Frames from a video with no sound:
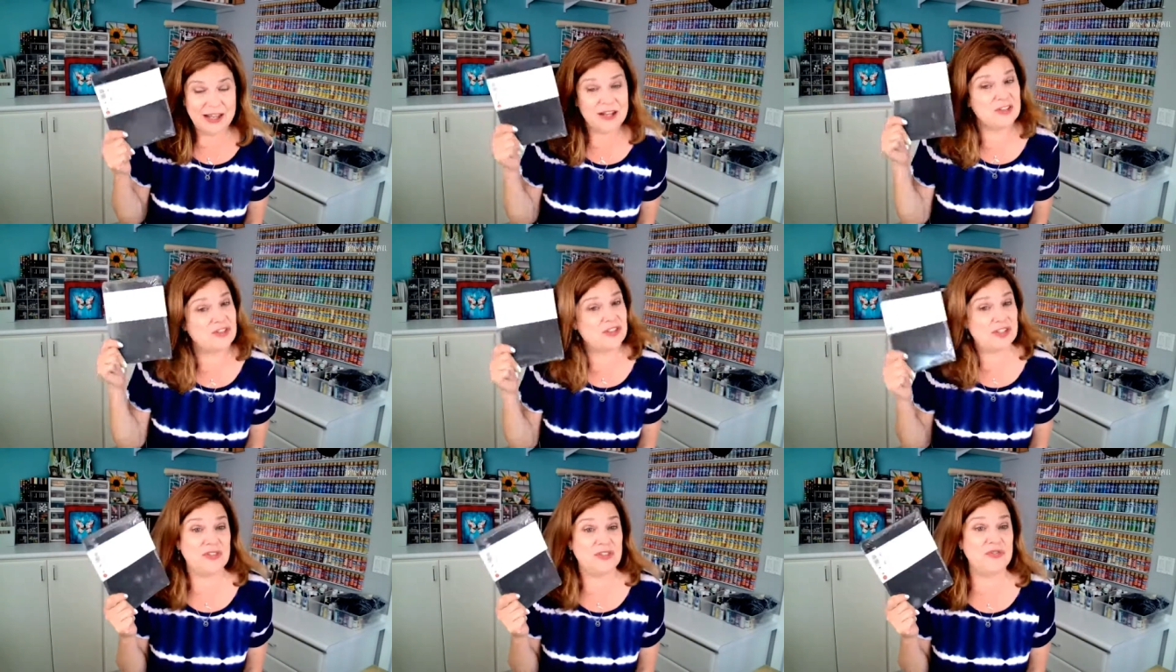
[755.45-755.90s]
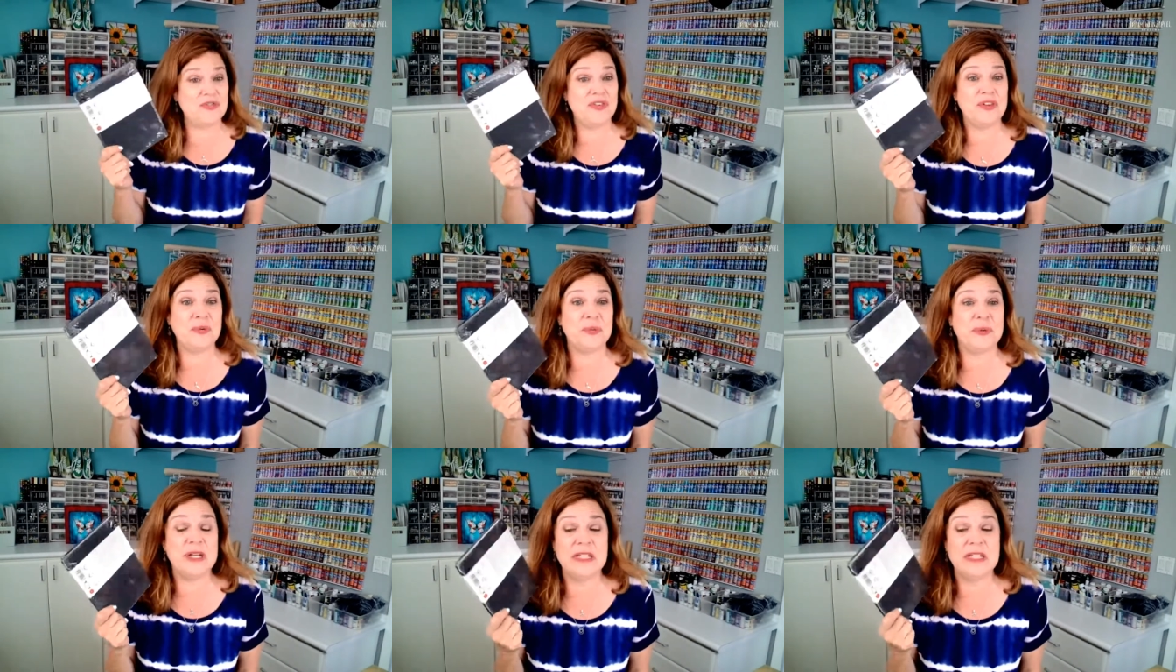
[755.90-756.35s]
Just for
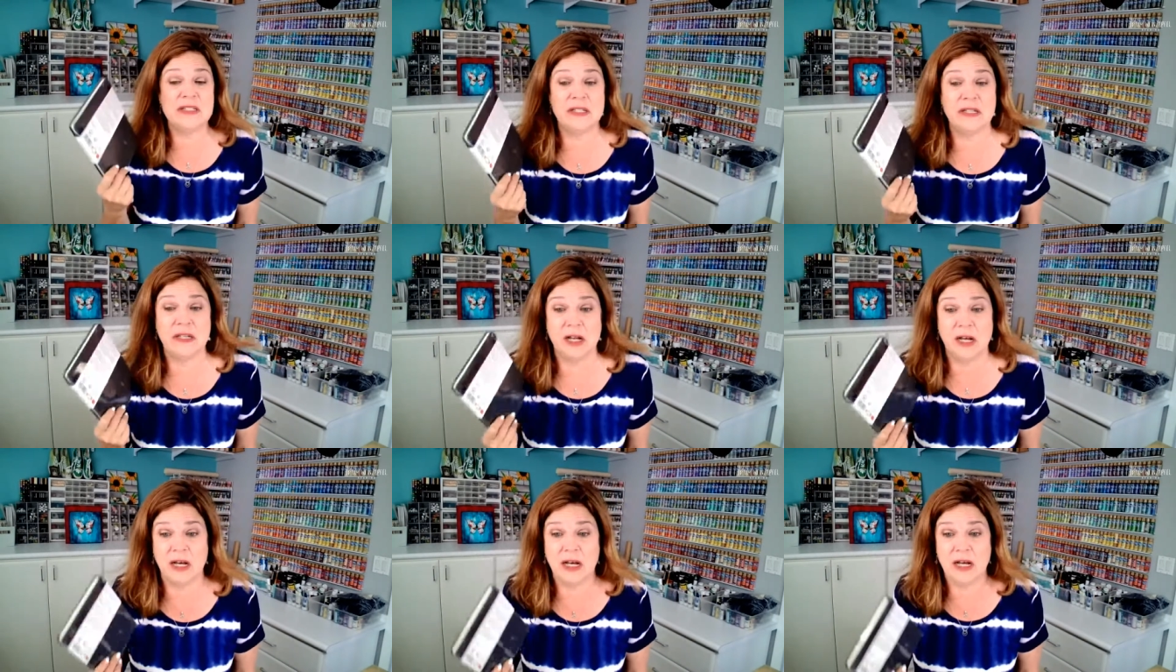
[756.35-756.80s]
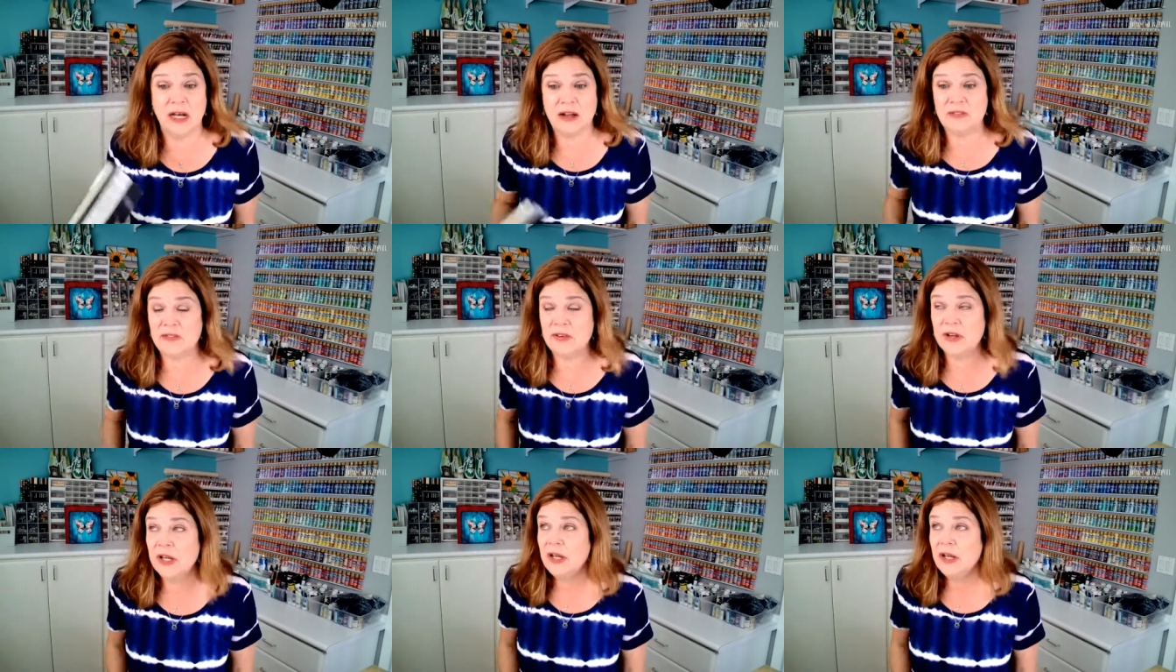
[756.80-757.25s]
the reason
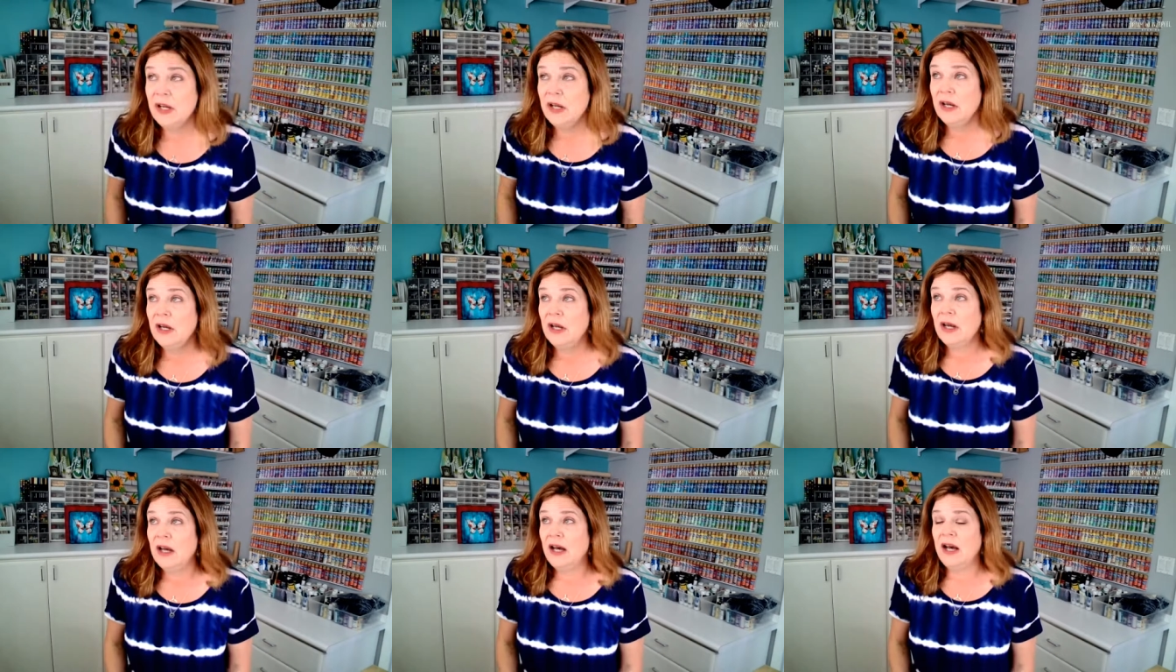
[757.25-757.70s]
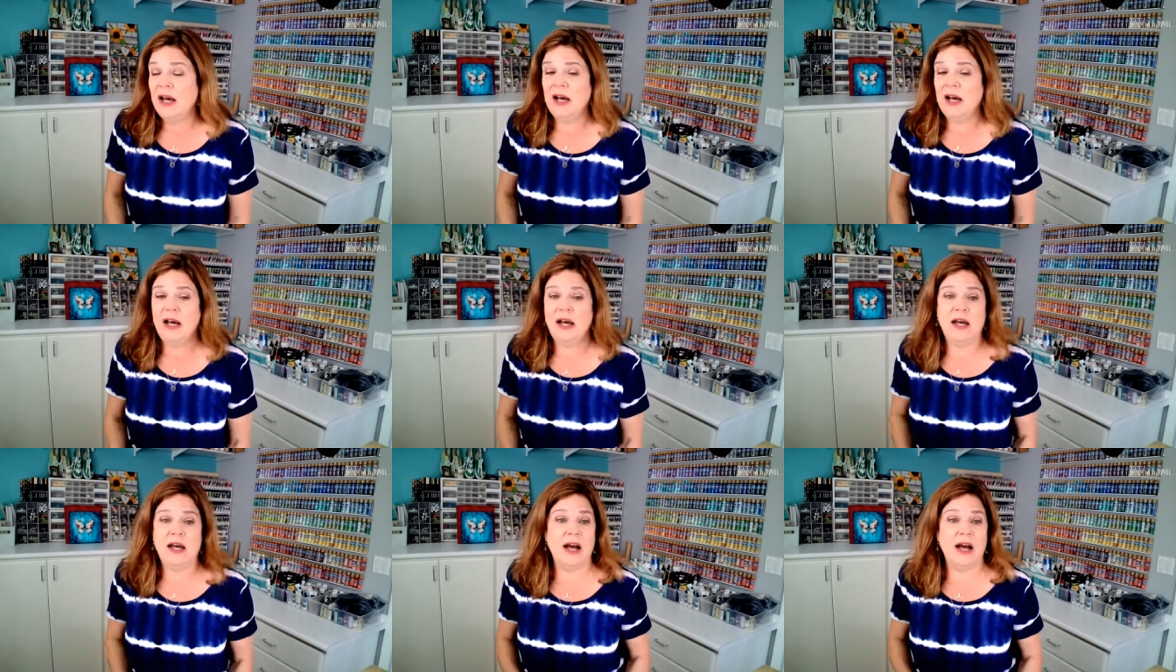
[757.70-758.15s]
of
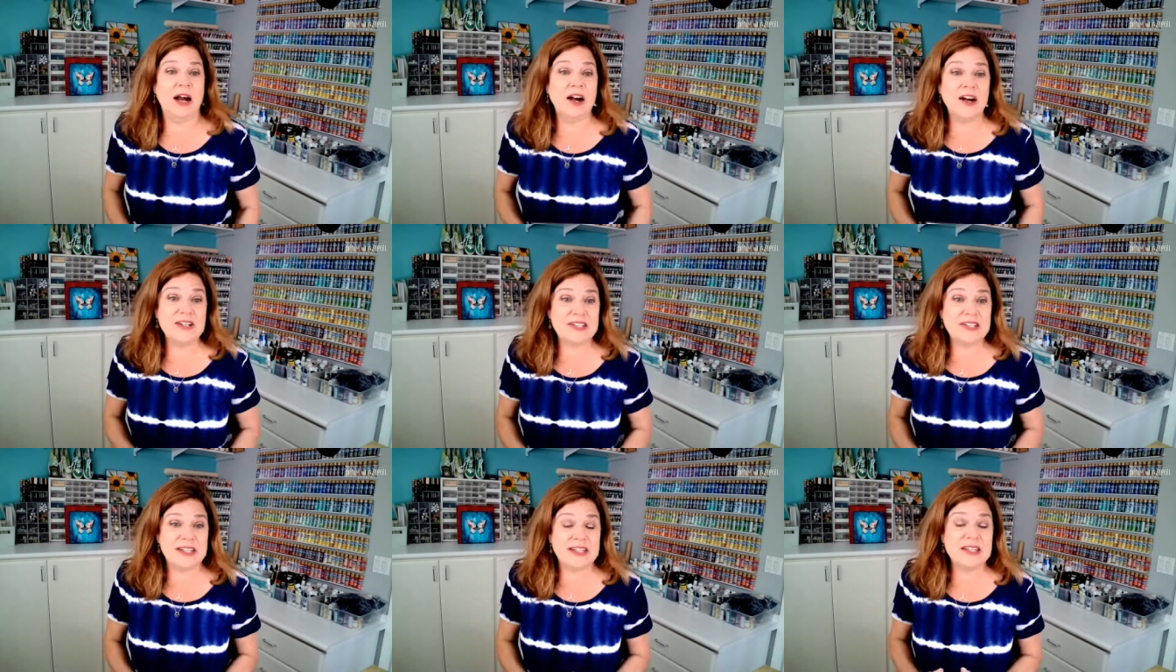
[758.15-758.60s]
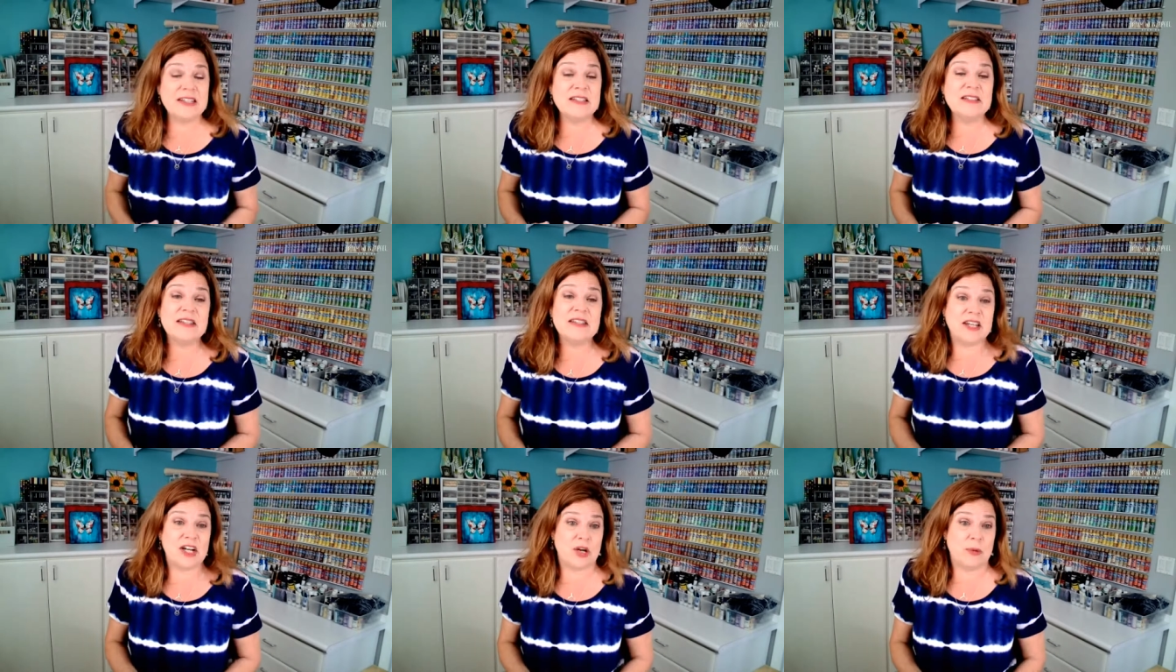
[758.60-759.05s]
art
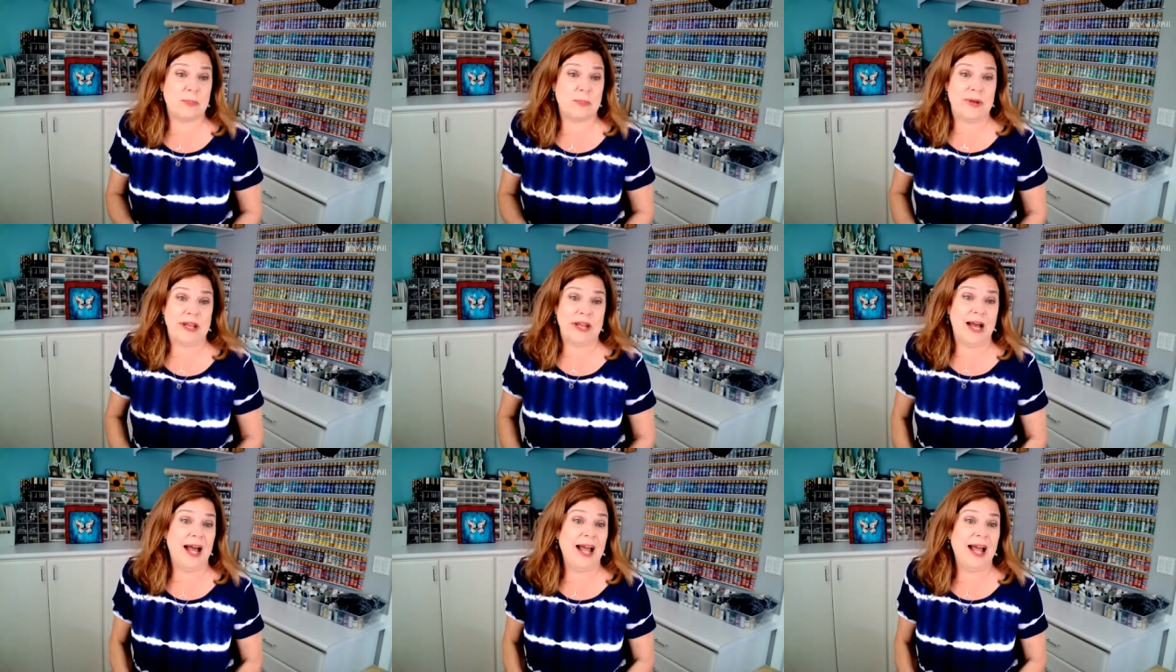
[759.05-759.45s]
is therapy.